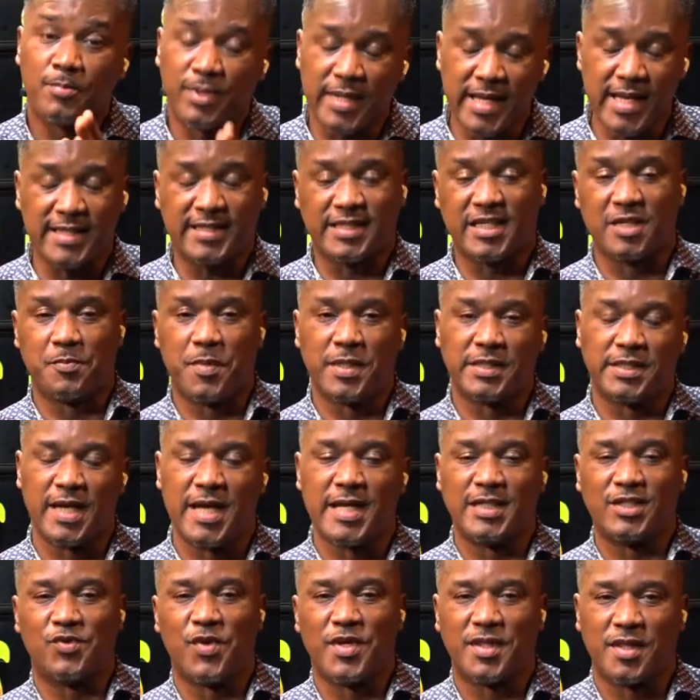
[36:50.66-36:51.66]
please keep a
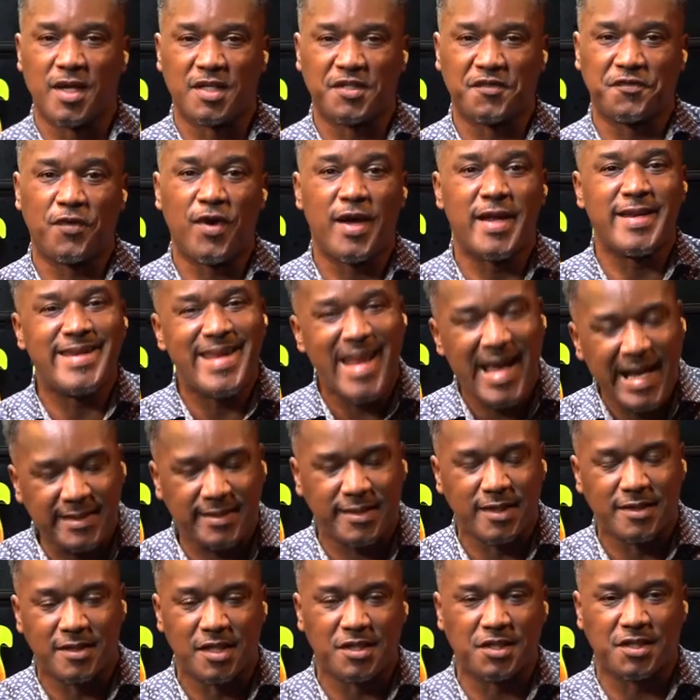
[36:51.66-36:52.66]
date with us for our
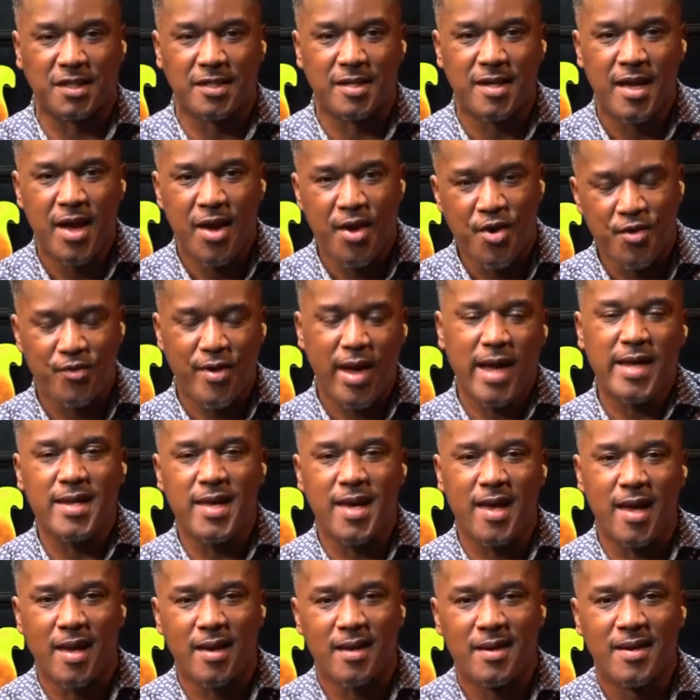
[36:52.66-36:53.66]
next edition right
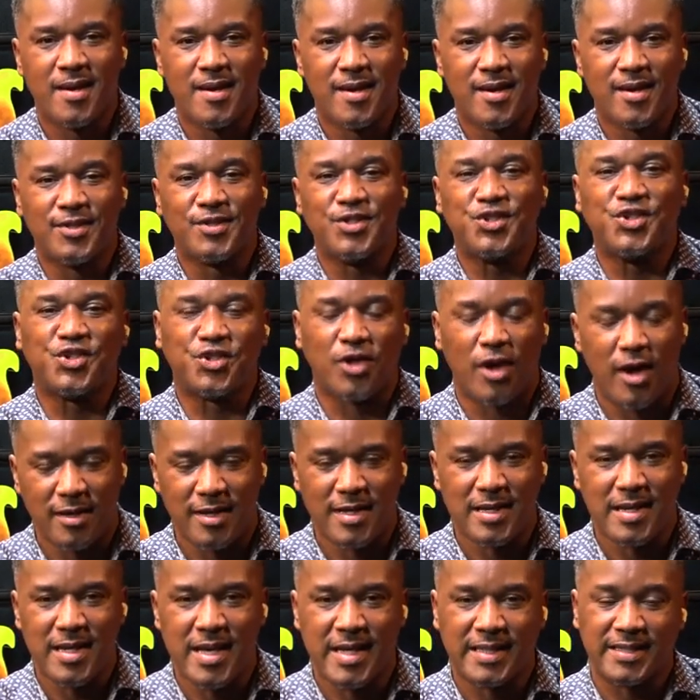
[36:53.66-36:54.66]
here on
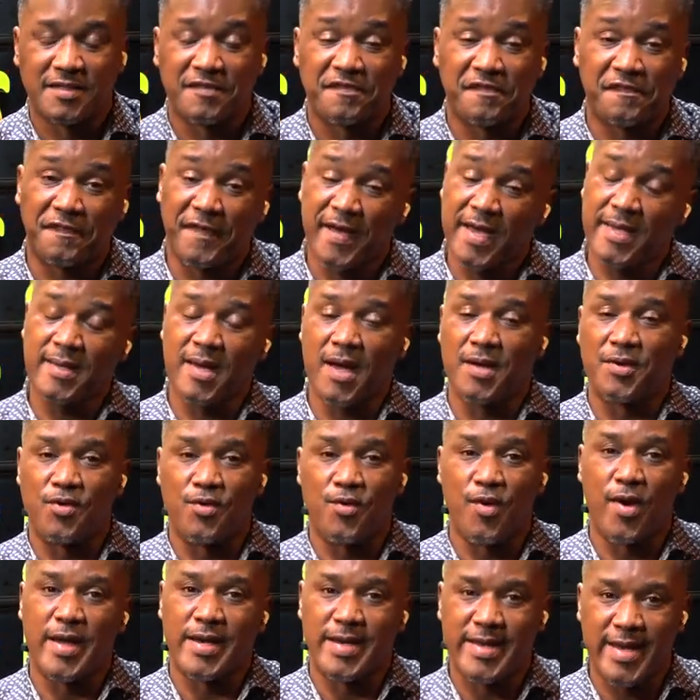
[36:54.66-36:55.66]
Charlie Leakes and find out
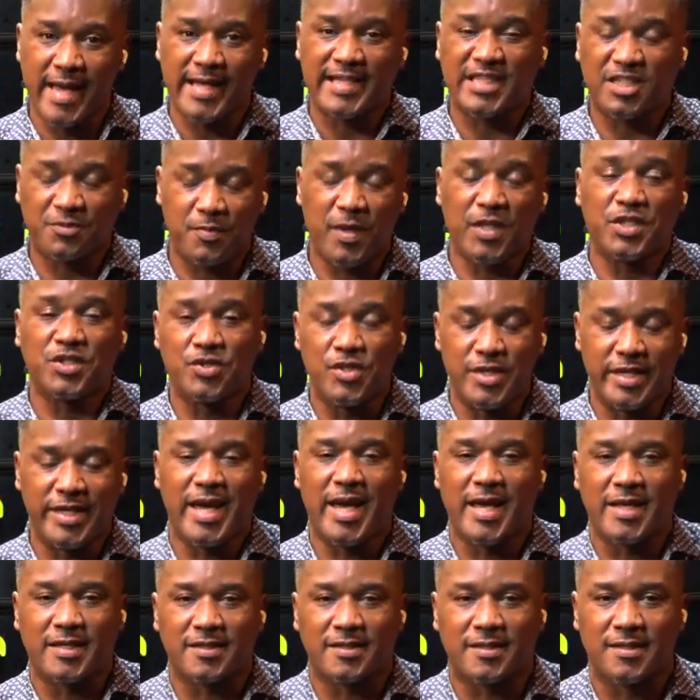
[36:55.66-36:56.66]
who our next special
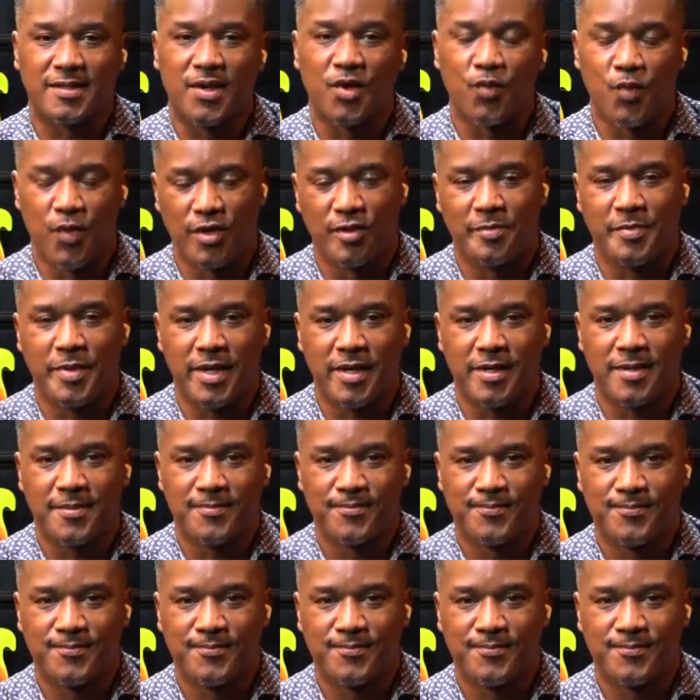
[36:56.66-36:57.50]
guest will be.